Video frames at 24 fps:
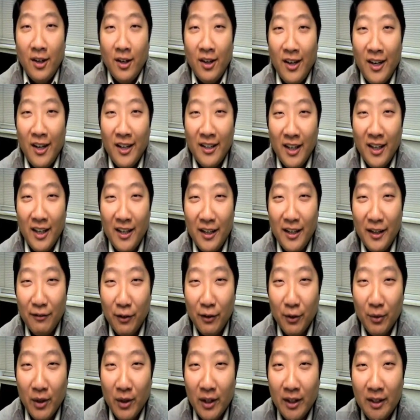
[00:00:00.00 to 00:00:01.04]
All right, hi
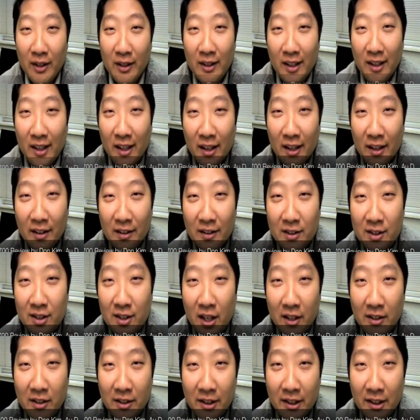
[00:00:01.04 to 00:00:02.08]
everyone. This is
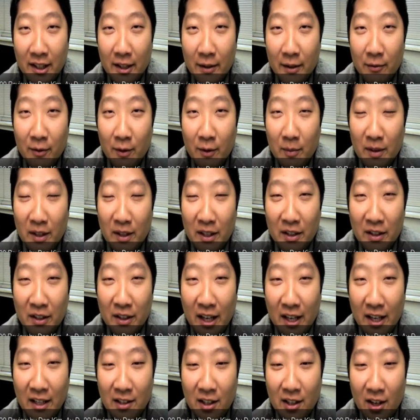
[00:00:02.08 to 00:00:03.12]
Dr. Kim from the
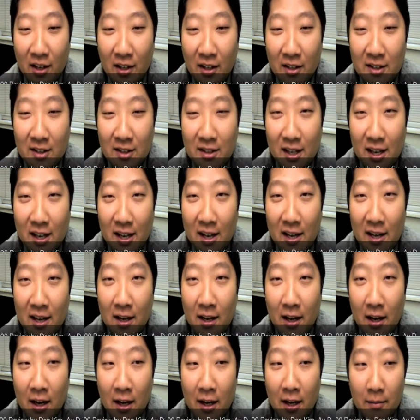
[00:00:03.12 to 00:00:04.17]
Hearing Aid Docs,
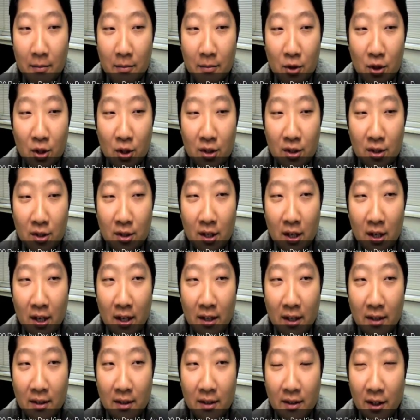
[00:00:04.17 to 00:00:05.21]
and I'm just
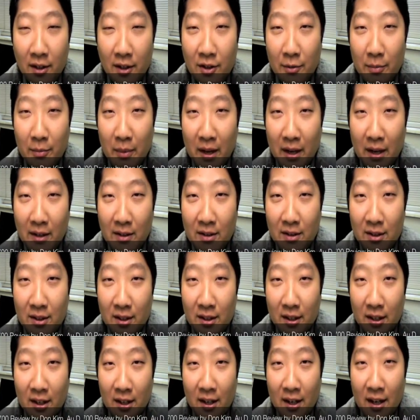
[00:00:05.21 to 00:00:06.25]
touching
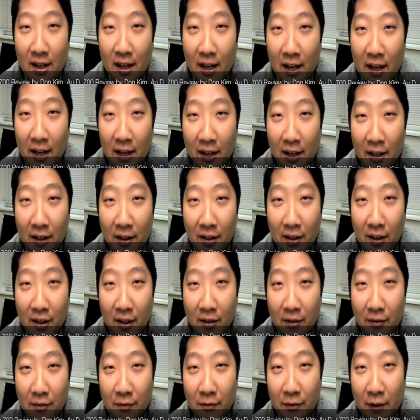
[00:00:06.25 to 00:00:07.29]
base and
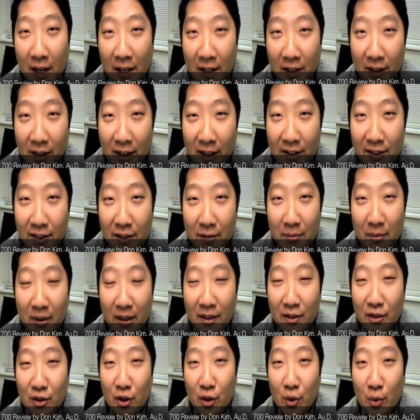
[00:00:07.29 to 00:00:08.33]
finalizing
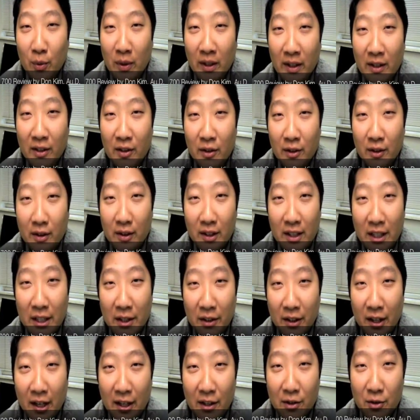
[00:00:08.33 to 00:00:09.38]
my 2-week
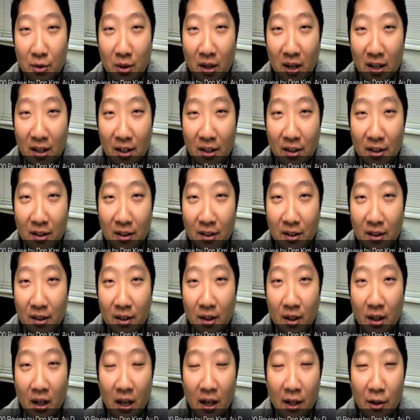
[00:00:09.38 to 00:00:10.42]
hearing aid trial.
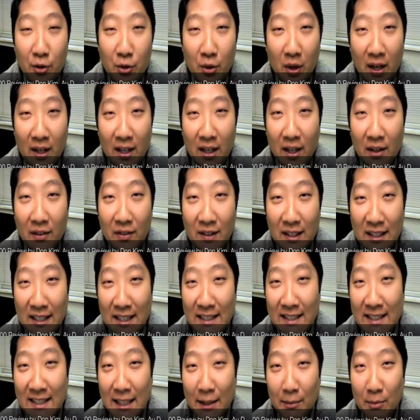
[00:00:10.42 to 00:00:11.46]
I tried out
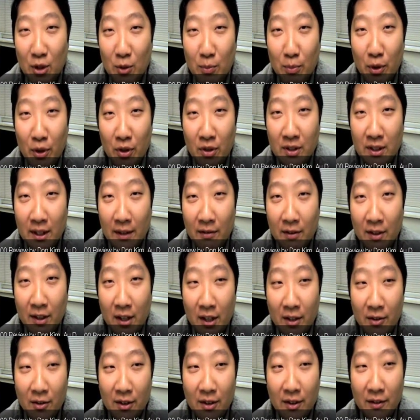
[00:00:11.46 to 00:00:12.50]
the Siemens Pure
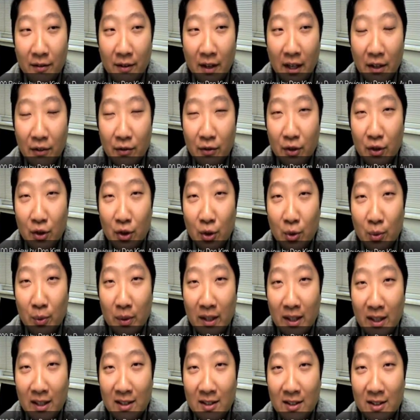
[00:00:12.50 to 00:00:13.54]
700 device for 2
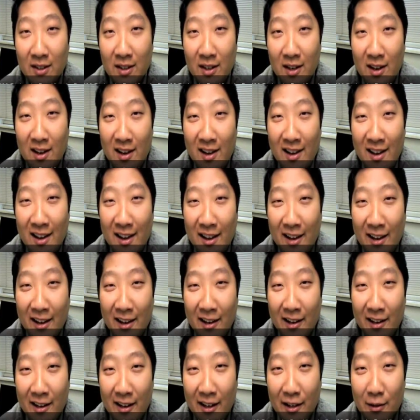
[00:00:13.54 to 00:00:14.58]
weeks,
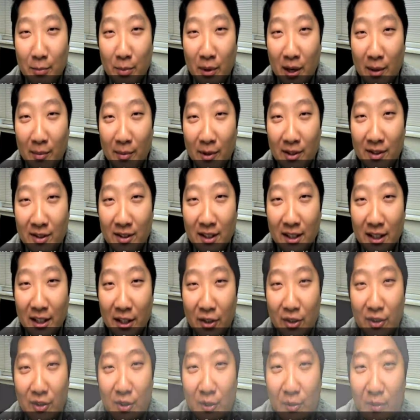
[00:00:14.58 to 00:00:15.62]
and as promised,
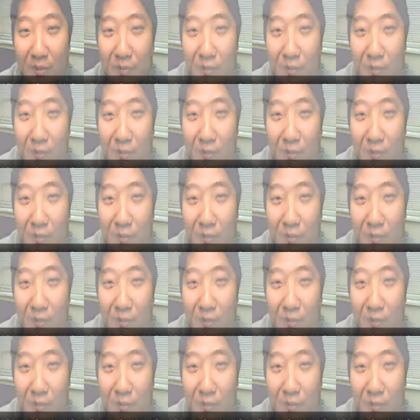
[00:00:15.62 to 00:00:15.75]
here's the